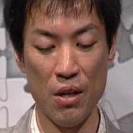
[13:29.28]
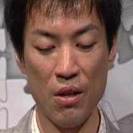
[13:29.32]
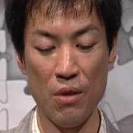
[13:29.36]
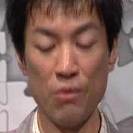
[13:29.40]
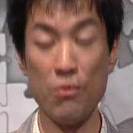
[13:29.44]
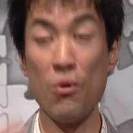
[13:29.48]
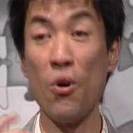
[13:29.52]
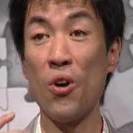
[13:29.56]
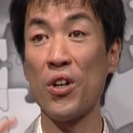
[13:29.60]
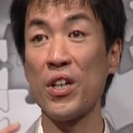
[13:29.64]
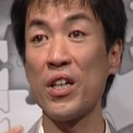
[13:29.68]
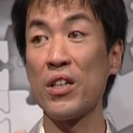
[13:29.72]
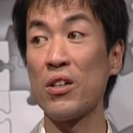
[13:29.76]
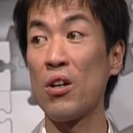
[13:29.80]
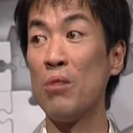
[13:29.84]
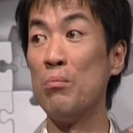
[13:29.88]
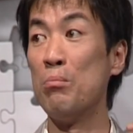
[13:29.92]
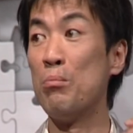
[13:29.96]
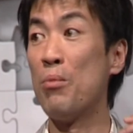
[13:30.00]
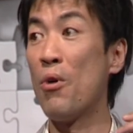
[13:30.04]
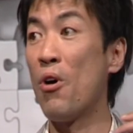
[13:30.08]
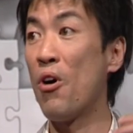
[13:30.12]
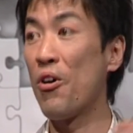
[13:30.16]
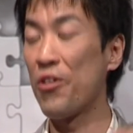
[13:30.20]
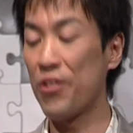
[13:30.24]
working on
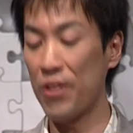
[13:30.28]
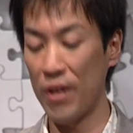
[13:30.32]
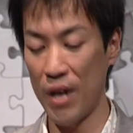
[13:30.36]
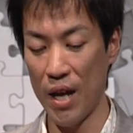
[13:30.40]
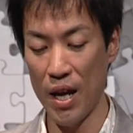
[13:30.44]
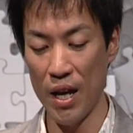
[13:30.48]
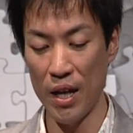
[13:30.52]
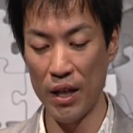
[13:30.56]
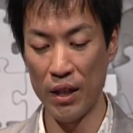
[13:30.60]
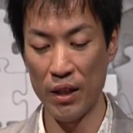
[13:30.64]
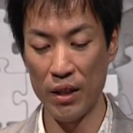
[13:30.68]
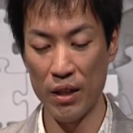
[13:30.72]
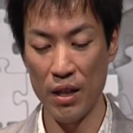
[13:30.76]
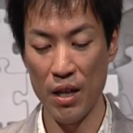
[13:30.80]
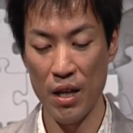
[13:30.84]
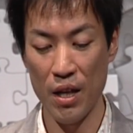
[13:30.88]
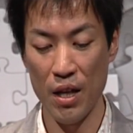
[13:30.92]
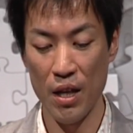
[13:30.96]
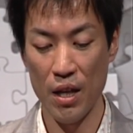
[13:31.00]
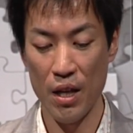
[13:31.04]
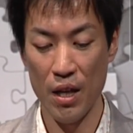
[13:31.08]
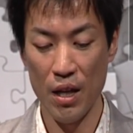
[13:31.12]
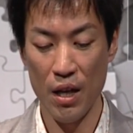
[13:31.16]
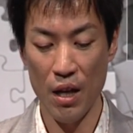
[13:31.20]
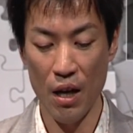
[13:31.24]
both end,
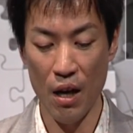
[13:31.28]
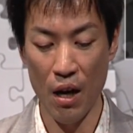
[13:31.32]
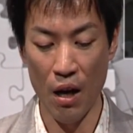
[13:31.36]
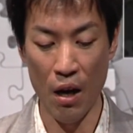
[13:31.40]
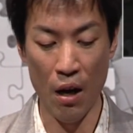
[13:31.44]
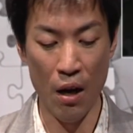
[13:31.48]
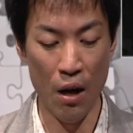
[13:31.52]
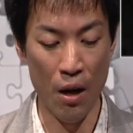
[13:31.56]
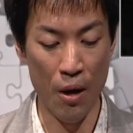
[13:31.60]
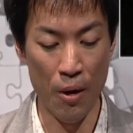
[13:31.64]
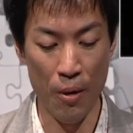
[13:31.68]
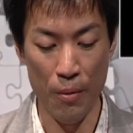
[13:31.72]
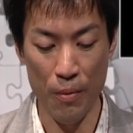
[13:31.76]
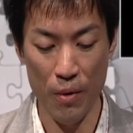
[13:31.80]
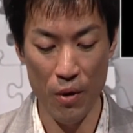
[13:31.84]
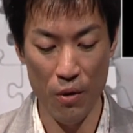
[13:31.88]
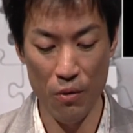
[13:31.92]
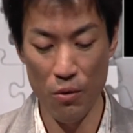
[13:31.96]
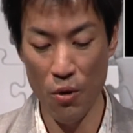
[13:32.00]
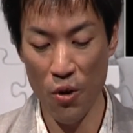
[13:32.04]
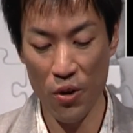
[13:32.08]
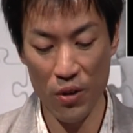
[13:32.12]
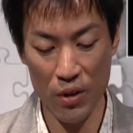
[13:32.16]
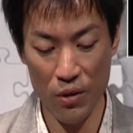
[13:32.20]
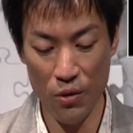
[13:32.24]
uh,
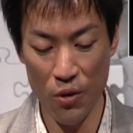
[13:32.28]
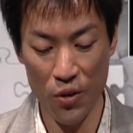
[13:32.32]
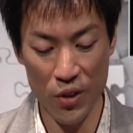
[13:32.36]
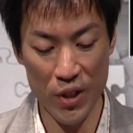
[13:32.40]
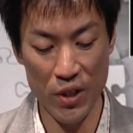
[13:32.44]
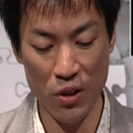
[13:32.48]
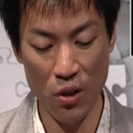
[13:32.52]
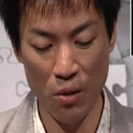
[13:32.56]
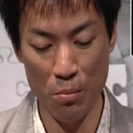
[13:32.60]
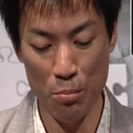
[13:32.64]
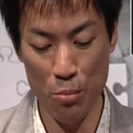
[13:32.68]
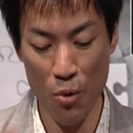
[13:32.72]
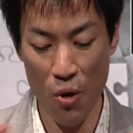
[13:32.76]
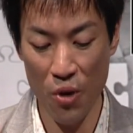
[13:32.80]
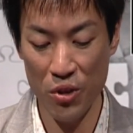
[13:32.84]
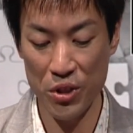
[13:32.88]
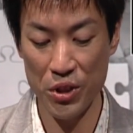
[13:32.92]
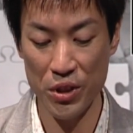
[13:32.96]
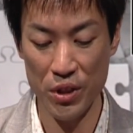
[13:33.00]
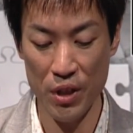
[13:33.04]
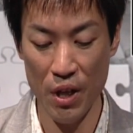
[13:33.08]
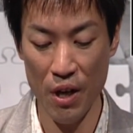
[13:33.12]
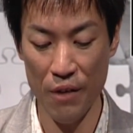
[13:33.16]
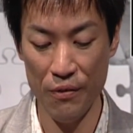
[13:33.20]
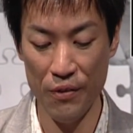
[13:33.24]
work, working on both
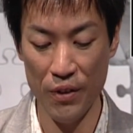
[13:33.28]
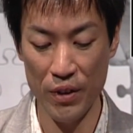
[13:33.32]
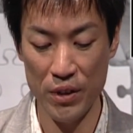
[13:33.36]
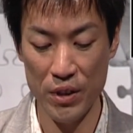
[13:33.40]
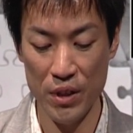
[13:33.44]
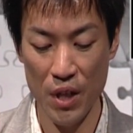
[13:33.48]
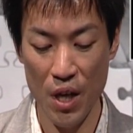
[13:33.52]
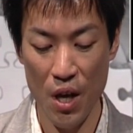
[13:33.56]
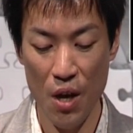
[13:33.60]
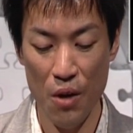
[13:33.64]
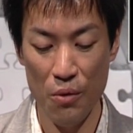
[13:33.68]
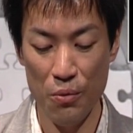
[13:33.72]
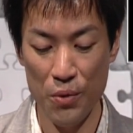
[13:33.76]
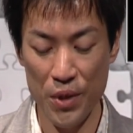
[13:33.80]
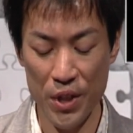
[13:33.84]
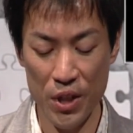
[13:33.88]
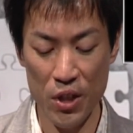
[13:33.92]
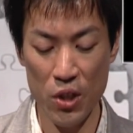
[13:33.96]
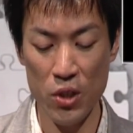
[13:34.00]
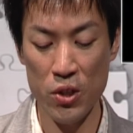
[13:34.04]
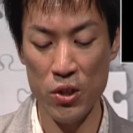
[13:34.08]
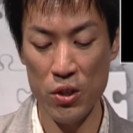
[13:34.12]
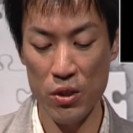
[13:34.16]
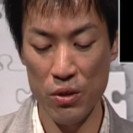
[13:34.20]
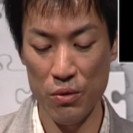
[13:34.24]
surface, we,
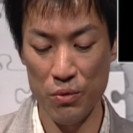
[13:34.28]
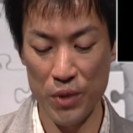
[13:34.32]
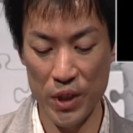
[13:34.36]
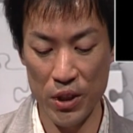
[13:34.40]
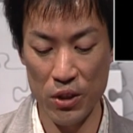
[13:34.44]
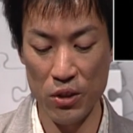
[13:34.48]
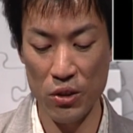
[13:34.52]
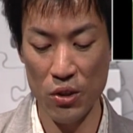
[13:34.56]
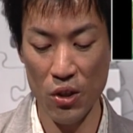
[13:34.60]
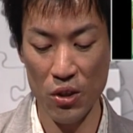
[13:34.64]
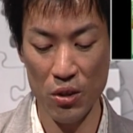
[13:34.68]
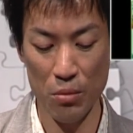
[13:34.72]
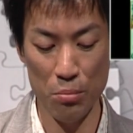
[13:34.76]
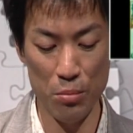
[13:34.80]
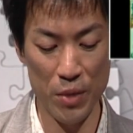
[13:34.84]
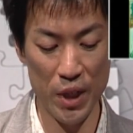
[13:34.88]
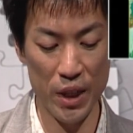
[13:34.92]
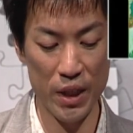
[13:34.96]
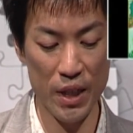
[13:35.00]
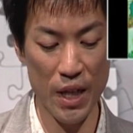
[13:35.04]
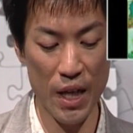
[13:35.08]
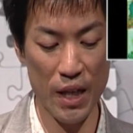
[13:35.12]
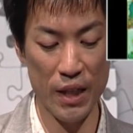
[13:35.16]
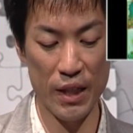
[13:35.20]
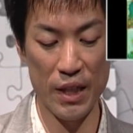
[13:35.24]
don't, we do not
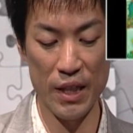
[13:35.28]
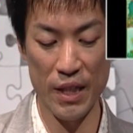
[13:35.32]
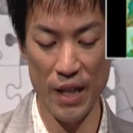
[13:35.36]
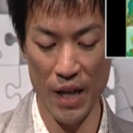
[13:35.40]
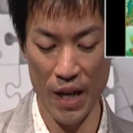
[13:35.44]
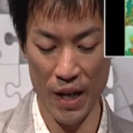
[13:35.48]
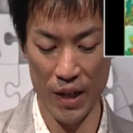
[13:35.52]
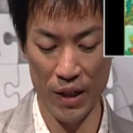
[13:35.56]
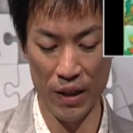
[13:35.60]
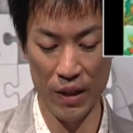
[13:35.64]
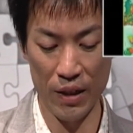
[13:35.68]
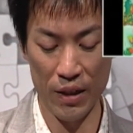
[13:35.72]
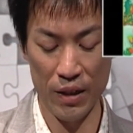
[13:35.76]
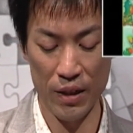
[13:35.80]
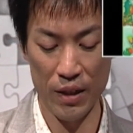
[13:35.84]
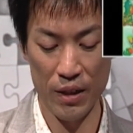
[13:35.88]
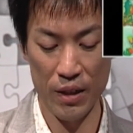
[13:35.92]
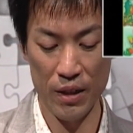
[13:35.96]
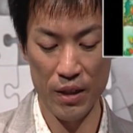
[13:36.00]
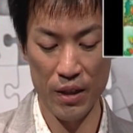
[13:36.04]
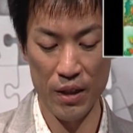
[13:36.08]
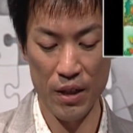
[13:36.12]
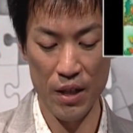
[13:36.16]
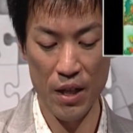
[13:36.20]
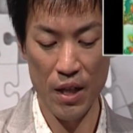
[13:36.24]
meet the end.
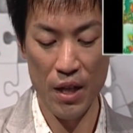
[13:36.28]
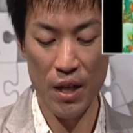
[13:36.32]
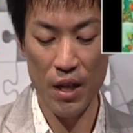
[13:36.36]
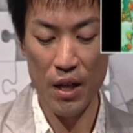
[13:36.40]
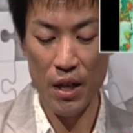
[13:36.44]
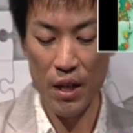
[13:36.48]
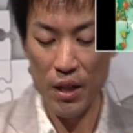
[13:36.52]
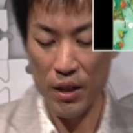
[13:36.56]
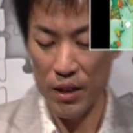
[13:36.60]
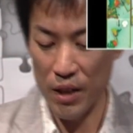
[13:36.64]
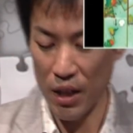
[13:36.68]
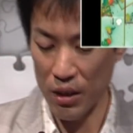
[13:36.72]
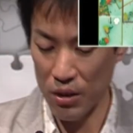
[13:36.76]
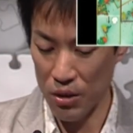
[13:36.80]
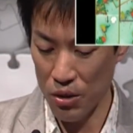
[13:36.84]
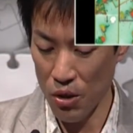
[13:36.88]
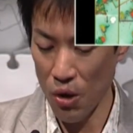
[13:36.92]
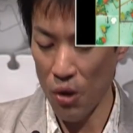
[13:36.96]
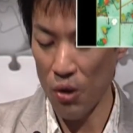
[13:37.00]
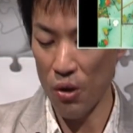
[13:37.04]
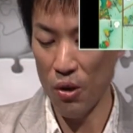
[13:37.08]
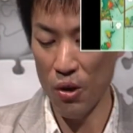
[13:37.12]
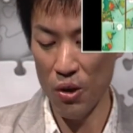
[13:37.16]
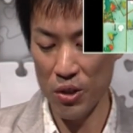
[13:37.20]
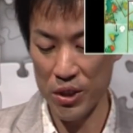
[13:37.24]
The
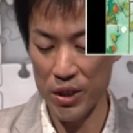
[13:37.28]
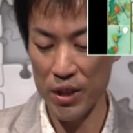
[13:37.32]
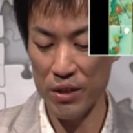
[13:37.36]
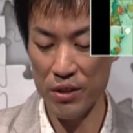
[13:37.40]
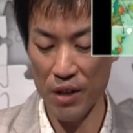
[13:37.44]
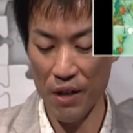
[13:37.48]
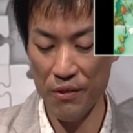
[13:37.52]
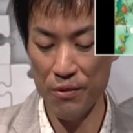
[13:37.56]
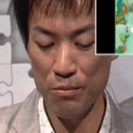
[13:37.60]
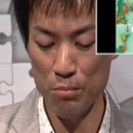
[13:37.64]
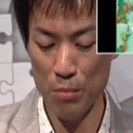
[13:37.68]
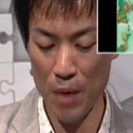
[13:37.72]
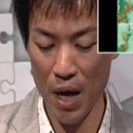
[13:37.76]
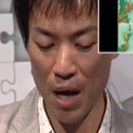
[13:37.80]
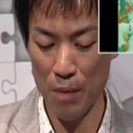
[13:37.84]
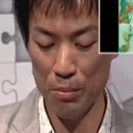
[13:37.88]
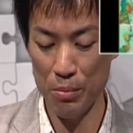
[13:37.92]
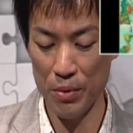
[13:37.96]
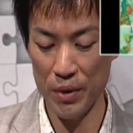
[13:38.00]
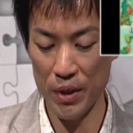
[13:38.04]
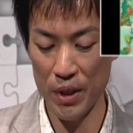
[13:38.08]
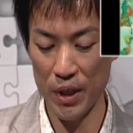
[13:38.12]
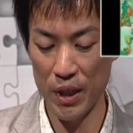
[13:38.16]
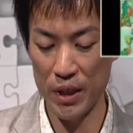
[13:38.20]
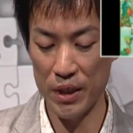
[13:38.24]
AuthaGraph
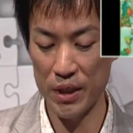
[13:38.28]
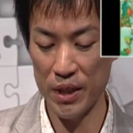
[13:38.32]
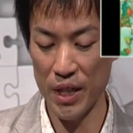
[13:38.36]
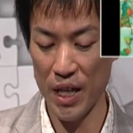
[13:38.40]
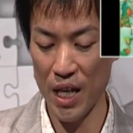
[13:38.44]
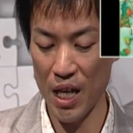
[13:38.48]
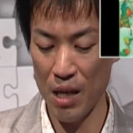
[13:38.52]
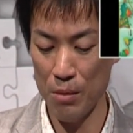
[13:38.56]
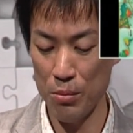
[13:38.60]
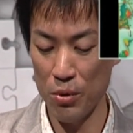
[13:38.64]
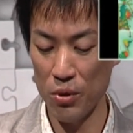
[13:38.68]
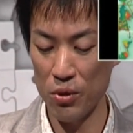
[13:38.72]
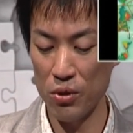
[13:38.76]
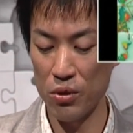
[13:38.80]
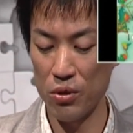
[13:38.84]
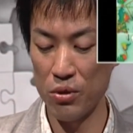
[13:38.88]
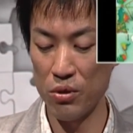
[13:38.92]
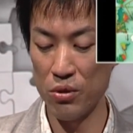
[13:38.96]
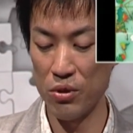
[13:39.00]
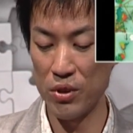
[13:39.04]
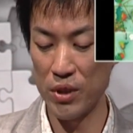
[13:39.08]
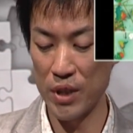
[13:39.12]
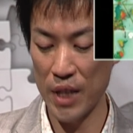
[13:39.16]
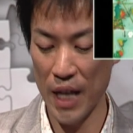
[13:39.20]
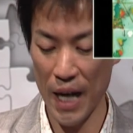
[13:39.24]
map is able
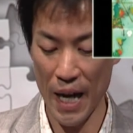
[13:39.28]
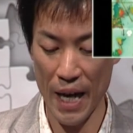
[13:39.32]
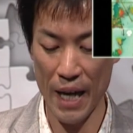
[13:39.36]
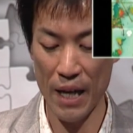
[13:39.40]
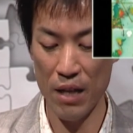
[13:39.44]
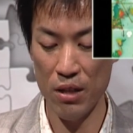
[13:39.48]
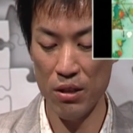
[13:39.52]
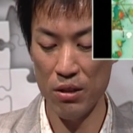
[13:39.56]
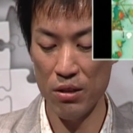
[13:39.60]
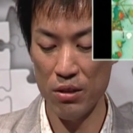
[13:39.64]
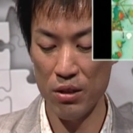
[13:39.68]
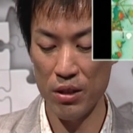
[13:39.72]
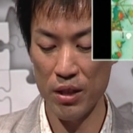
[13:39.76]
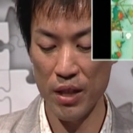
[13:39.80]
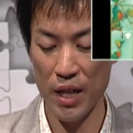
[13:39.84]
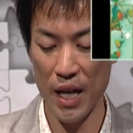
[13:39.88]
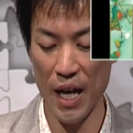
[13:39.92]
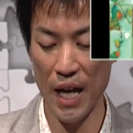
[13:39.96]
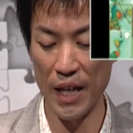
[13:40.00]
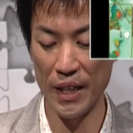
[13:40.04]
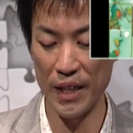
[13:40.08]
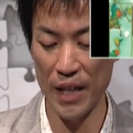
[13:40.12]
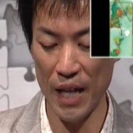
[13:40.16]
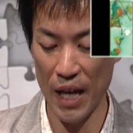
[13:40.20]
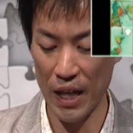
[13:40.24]
to tile
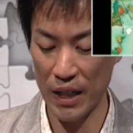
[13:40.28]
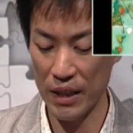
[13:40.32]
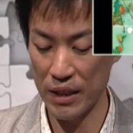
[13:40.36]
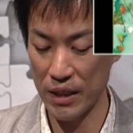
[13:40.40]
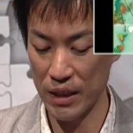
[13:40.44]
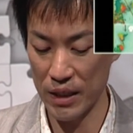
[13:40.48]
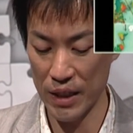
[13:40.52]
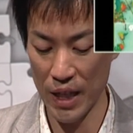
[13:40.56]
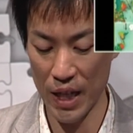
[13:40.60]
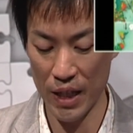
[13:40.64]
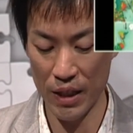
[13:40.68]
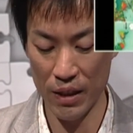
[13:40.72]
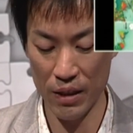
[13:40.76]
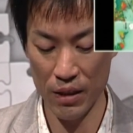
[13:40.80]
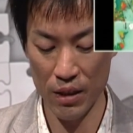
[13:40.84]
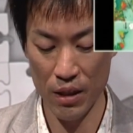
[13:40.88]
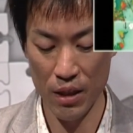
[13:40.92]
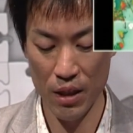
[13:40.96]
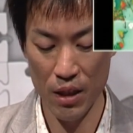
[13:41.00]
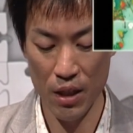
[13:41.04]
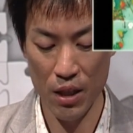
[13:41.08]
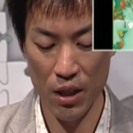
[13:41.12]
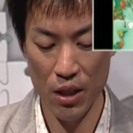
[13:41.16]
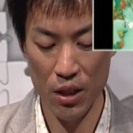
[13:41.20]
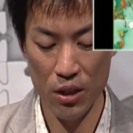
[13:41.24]
and extend
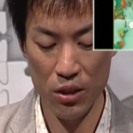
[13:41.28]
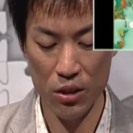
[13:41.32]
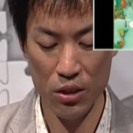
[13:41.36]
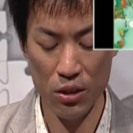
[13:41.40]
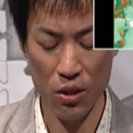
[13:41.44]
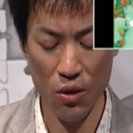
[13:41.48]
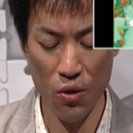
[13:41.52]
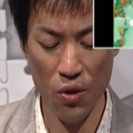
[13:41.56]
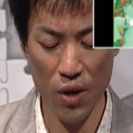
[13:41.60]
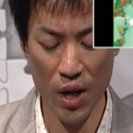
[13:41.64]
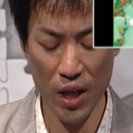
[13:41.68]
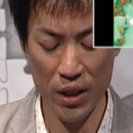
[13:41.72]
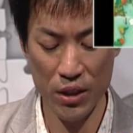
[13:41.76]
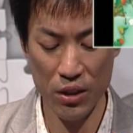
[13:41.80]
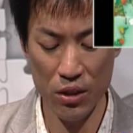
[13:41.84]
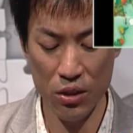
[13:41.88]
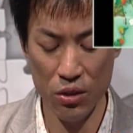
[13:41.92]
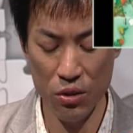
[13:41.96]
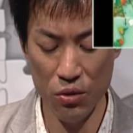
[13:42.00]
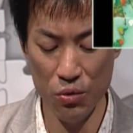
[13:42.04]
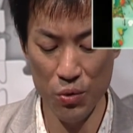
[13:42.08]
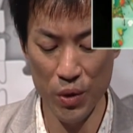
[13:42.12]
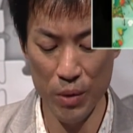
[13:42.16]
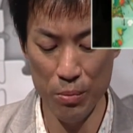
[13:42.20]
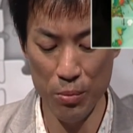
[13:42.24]
so as
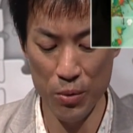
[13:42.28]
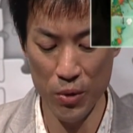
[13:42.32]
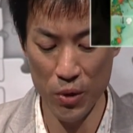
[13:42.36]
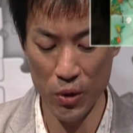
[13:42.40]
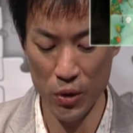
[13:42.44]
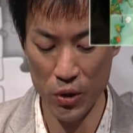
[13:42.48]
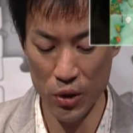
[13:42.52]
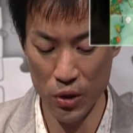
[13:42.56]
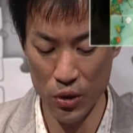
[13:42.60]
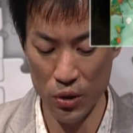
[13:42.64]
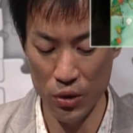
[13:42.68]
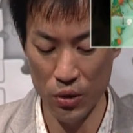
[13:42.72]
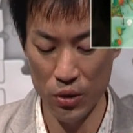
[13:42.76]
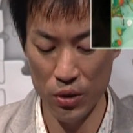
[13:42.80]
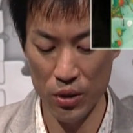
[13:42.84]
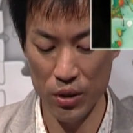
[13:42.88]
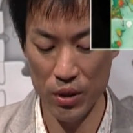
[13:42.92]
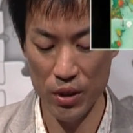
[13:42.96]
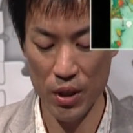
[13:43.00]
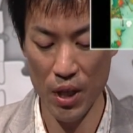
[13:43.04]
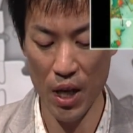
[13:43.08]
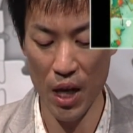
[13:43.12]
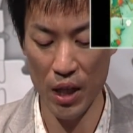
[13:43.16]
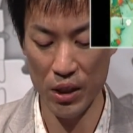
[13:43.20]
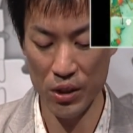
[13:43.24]
to reproduce
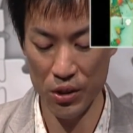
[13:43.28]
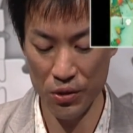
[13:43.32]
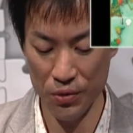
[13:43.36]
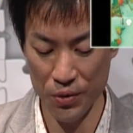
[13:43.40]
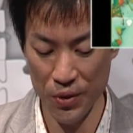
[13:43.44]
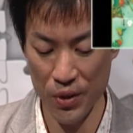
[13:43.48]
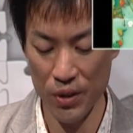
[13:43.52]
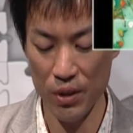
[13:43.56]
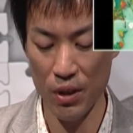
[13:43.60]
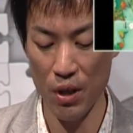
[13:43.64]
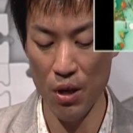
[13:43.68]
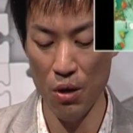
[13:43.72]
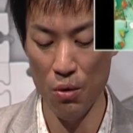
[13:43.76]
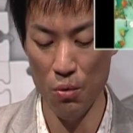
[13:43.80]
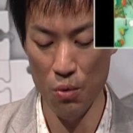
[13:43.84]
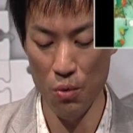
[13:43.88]
a spherical